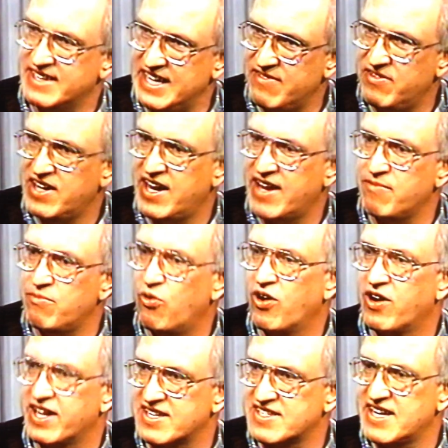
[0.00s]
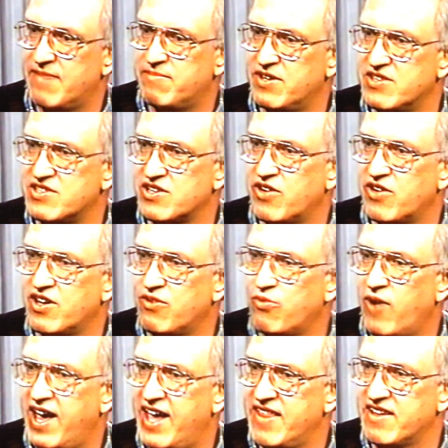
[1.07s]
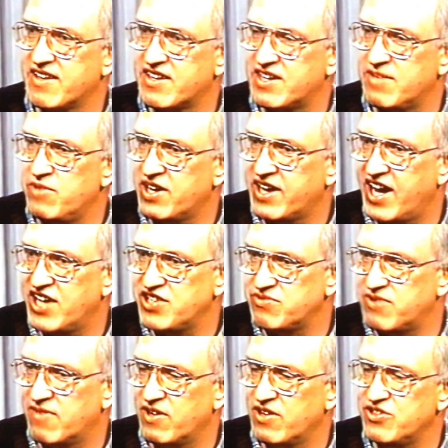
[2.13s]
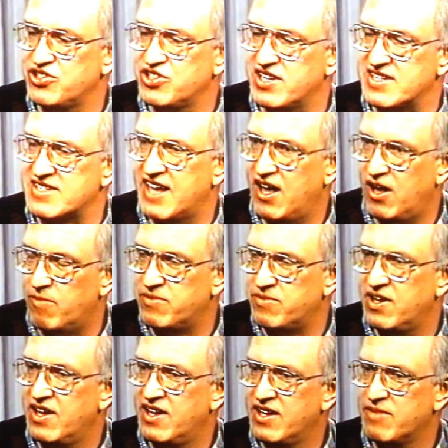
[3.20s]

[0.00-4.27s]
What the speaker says: given anymore and accepted. So in a way, the communication revolution has helped,